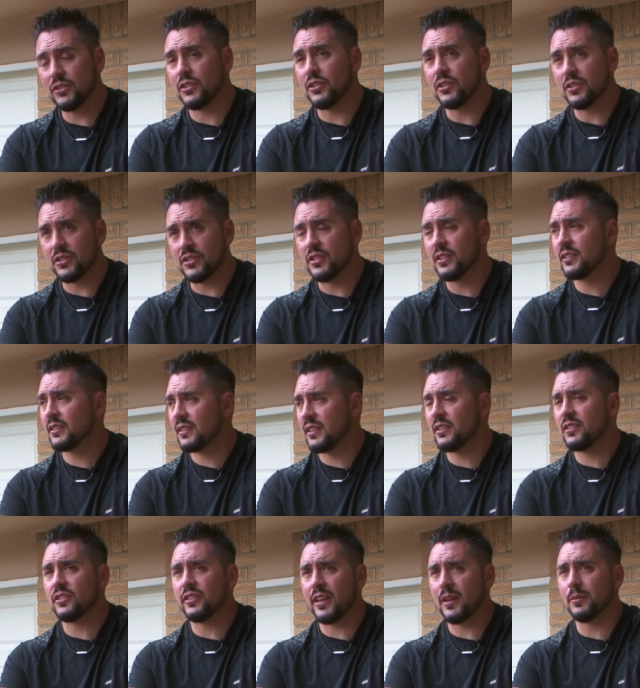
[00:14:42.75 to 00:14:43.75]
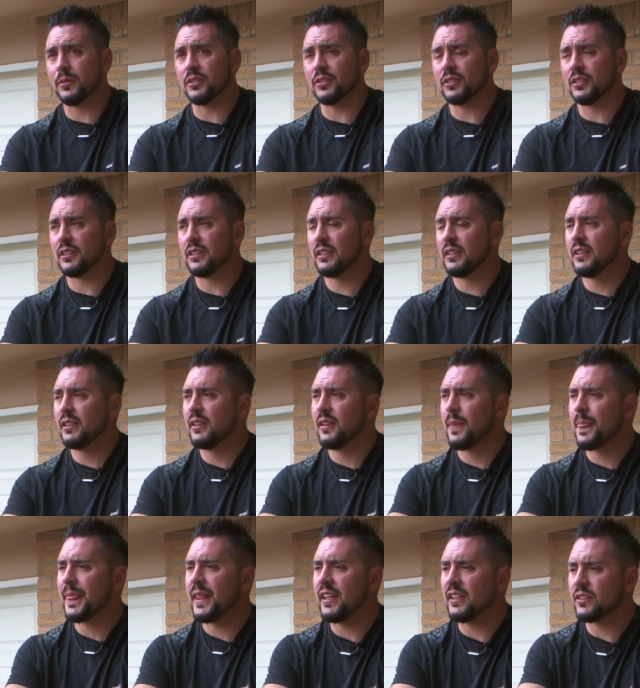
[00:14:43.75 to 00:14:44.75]
You're just in your neighborhood.
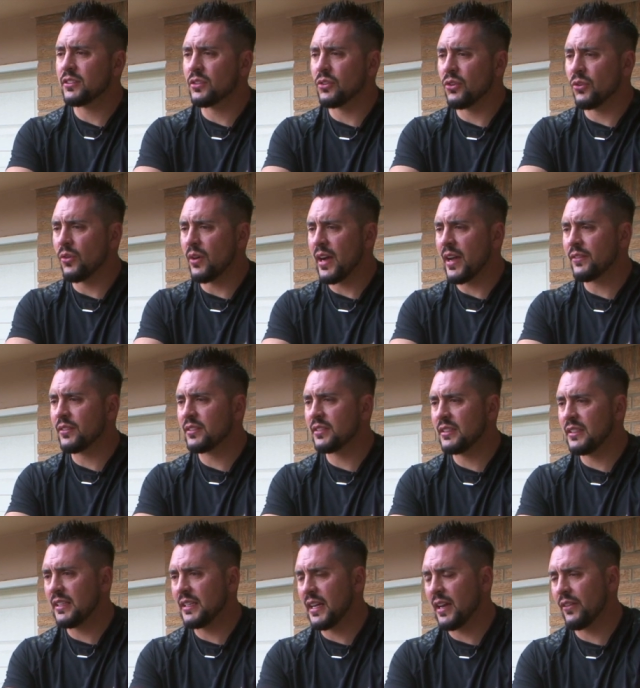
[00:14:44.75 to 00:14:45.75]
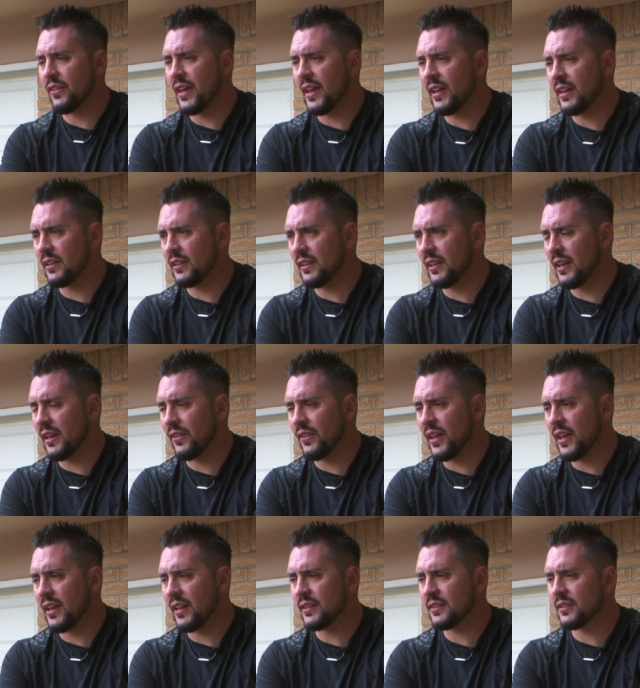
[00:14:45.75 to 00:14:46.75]
And so I've seen how that
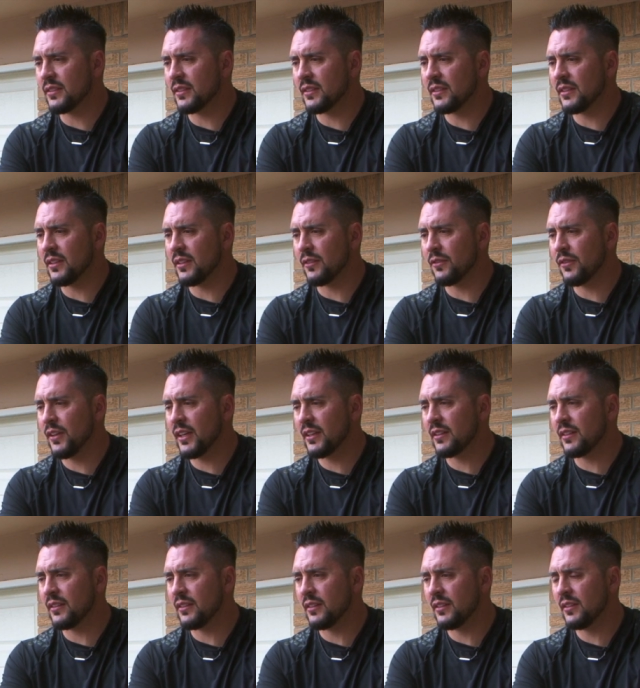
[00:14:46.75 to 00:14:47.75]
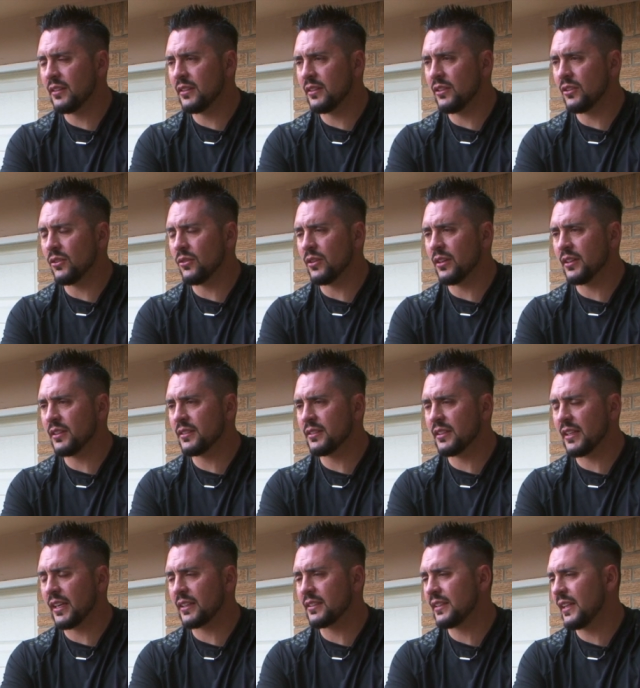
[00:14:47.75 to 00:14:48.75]
has affected, you know, us.
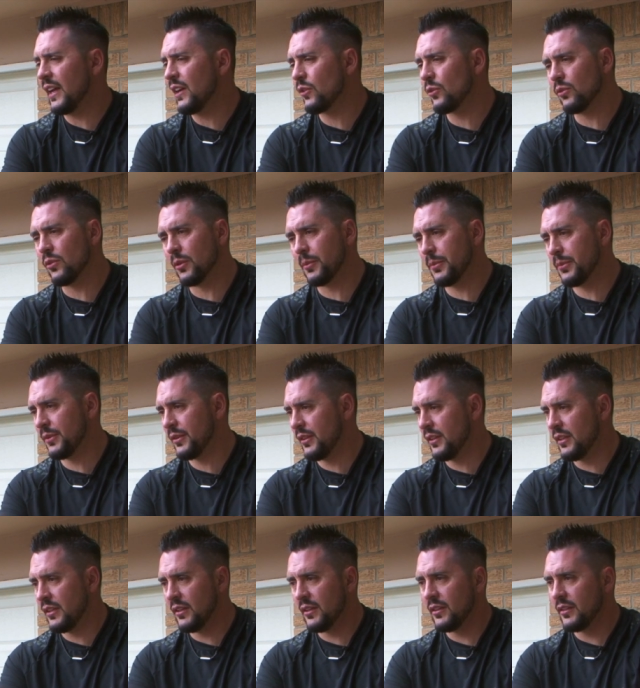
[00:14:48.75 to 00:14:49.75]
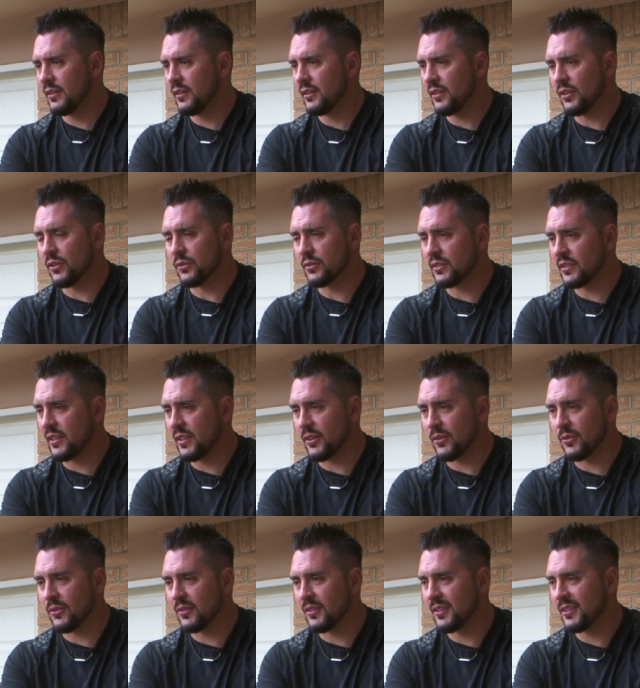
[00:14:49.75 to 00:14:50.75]
And like I said, I grew up, you know,
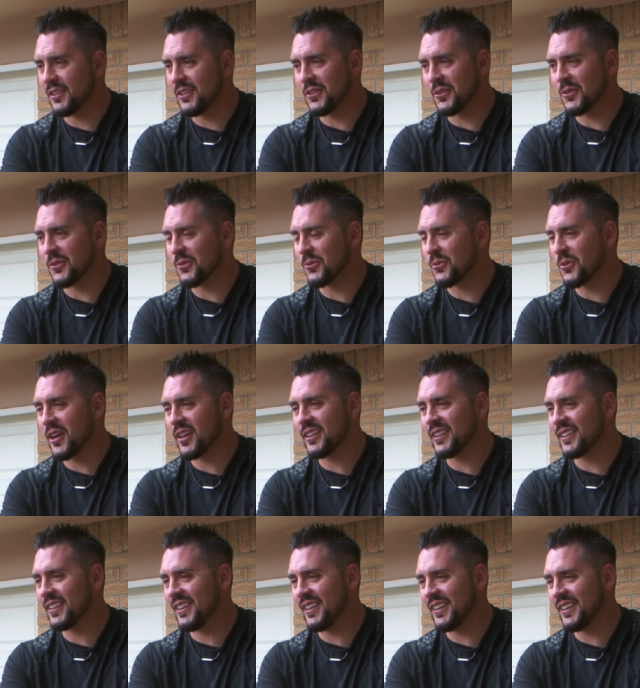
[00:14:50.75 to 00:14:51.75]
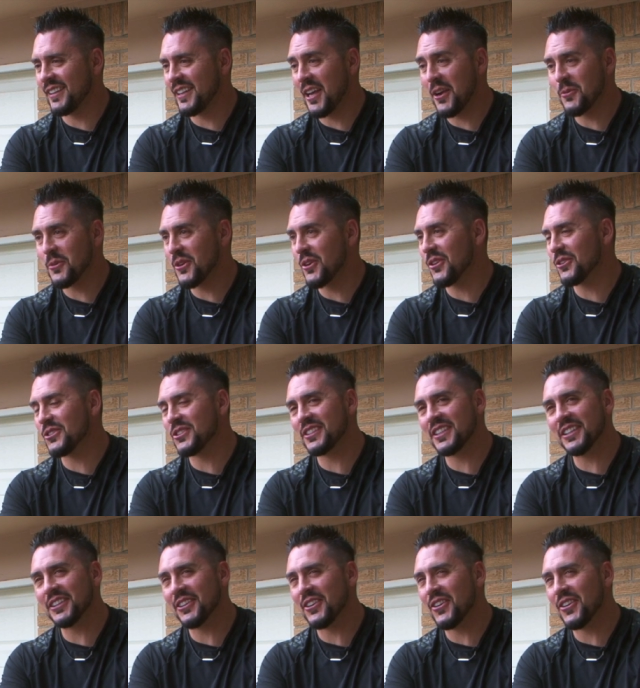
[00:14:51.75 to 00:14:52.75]
seeing, you know, Rodney King, Can't We All Just
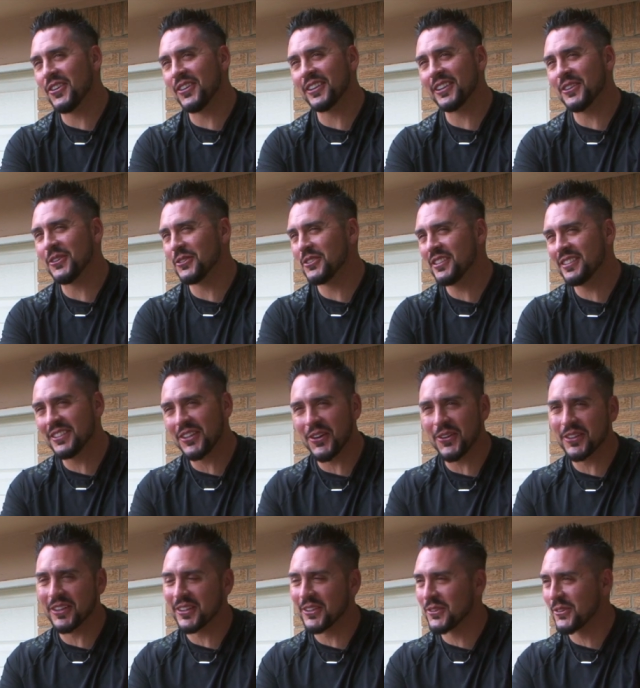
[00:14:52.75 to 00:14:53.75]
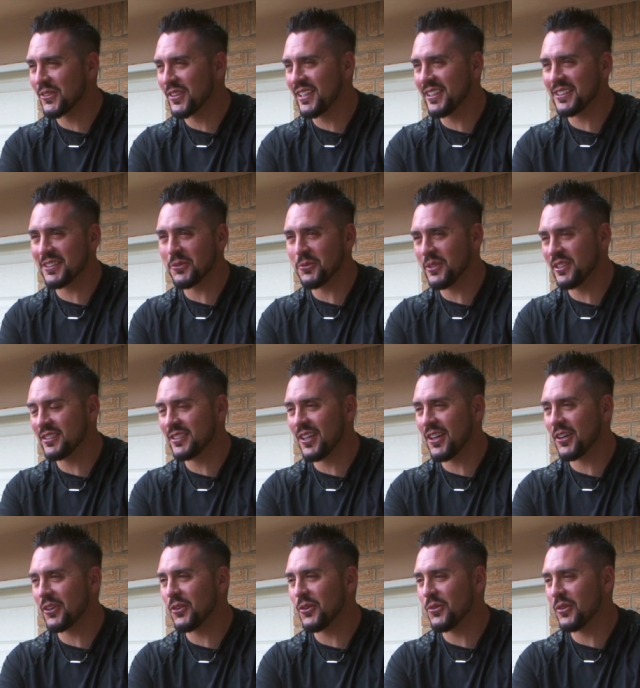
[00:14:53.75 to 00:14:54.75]
Get Along? You know, just all the little things that we
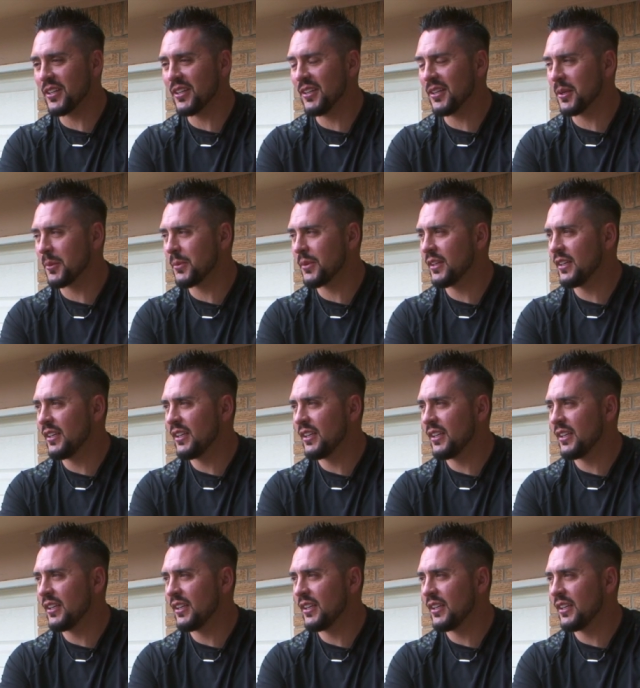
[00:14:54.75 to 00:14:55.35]
saw growing up.